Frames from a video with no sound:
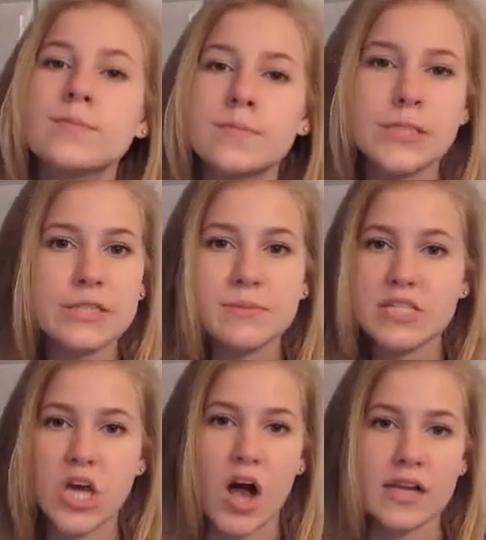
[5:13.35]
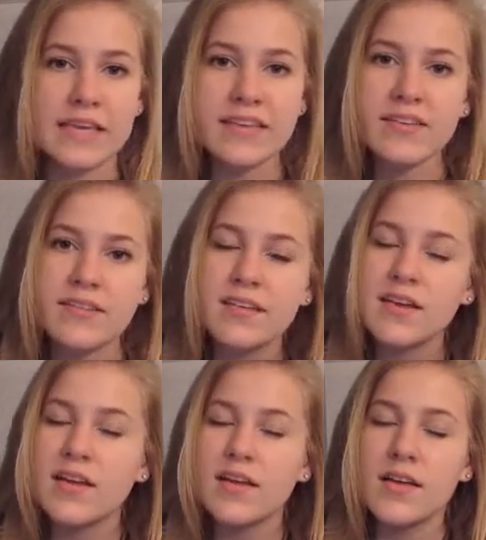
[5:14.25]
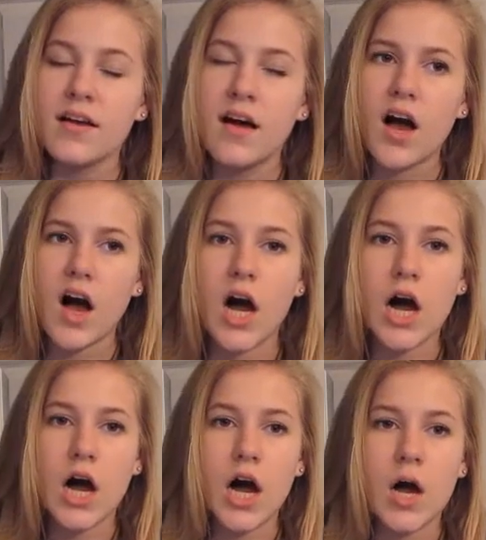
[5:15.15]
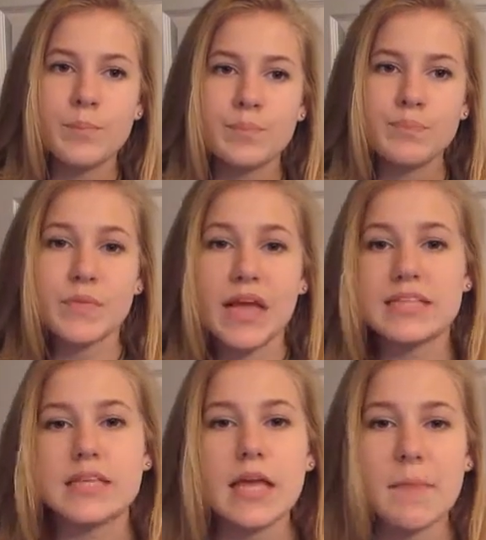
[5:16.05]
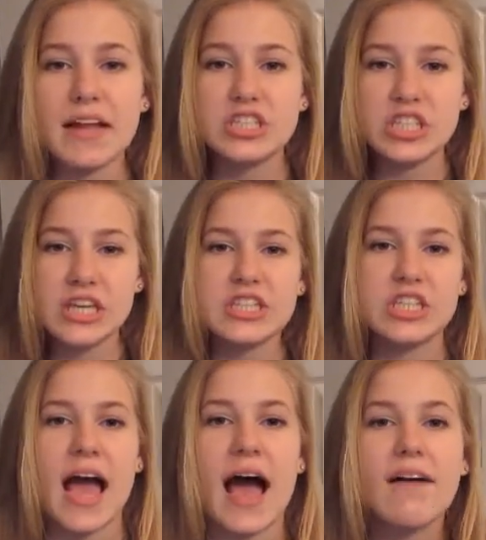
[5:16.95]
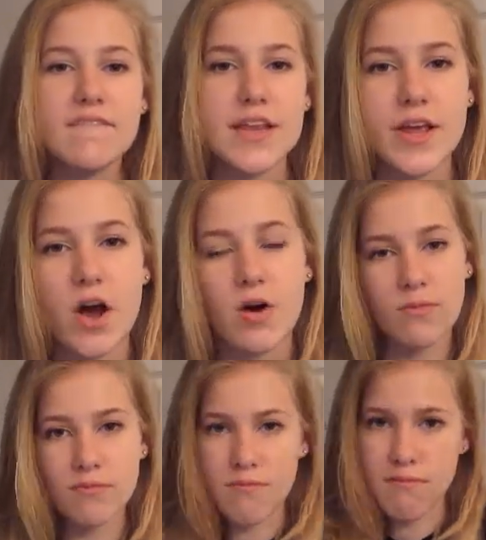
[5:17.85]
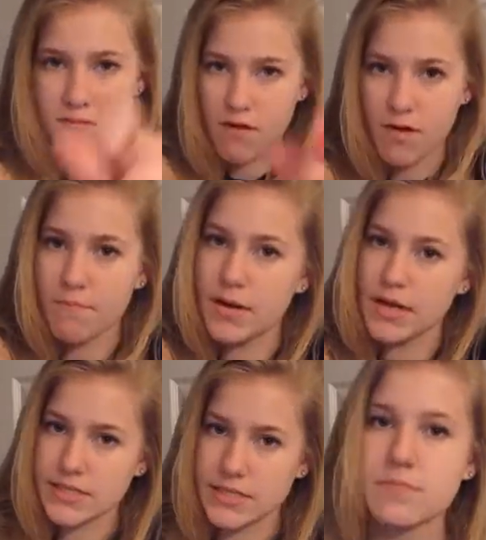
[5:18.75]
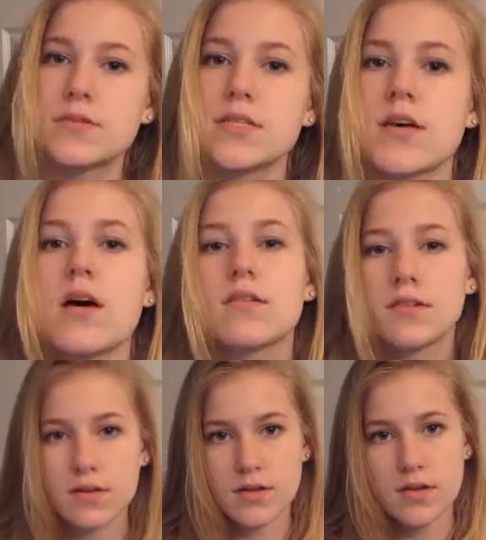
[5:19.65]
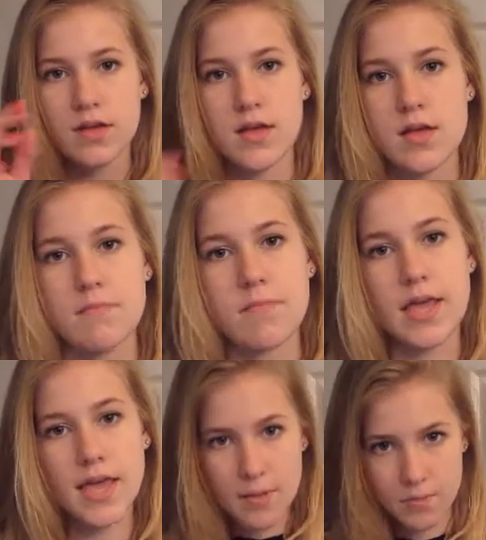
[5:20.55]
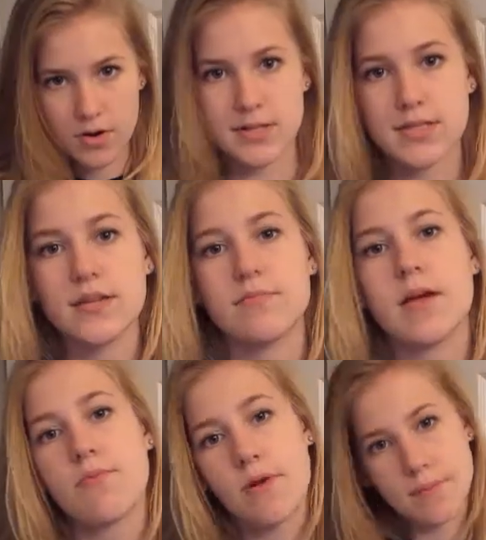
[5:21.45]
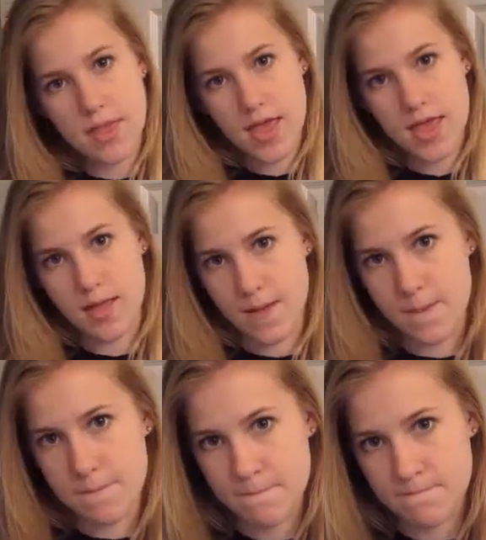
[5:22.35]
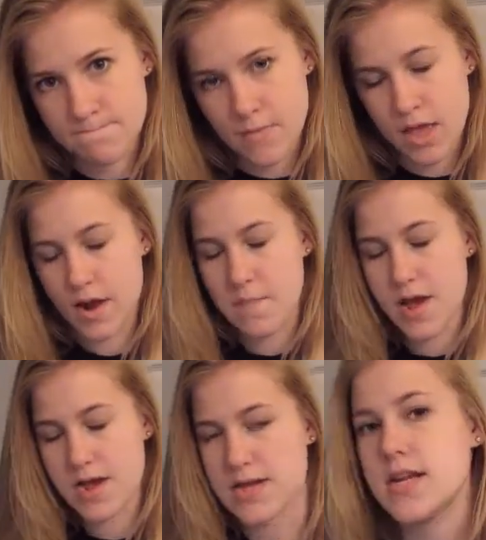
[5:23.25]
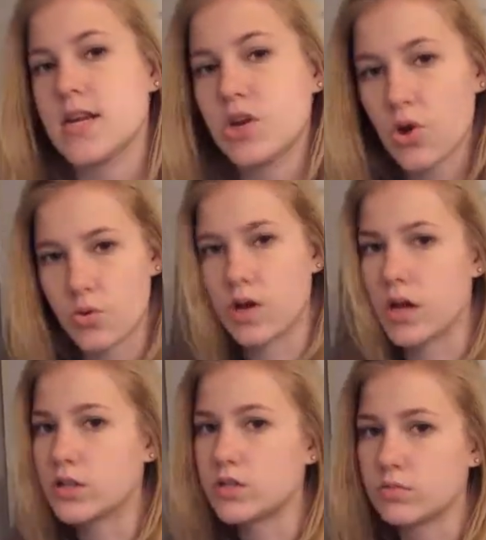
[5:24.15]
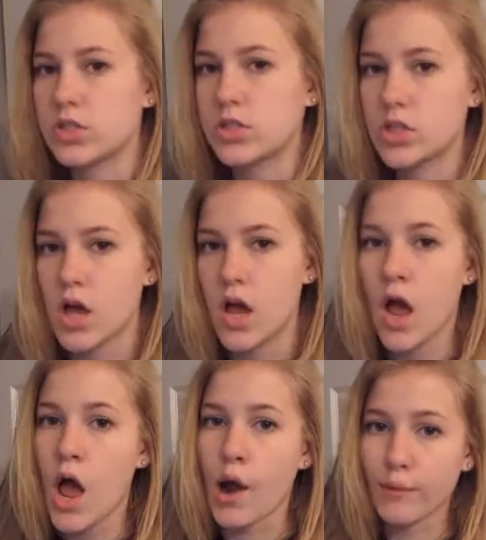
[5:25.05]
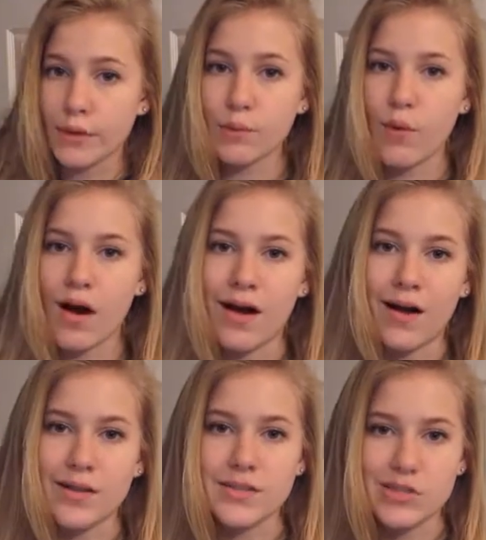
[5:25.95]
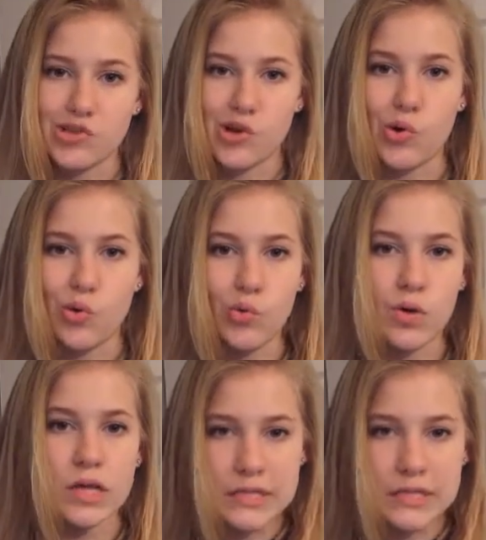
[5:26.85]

just me talking. Um, it's like my chit chat video, but except it's on my camera instead of my webcam, and I'm not eating donuts, which I really want. So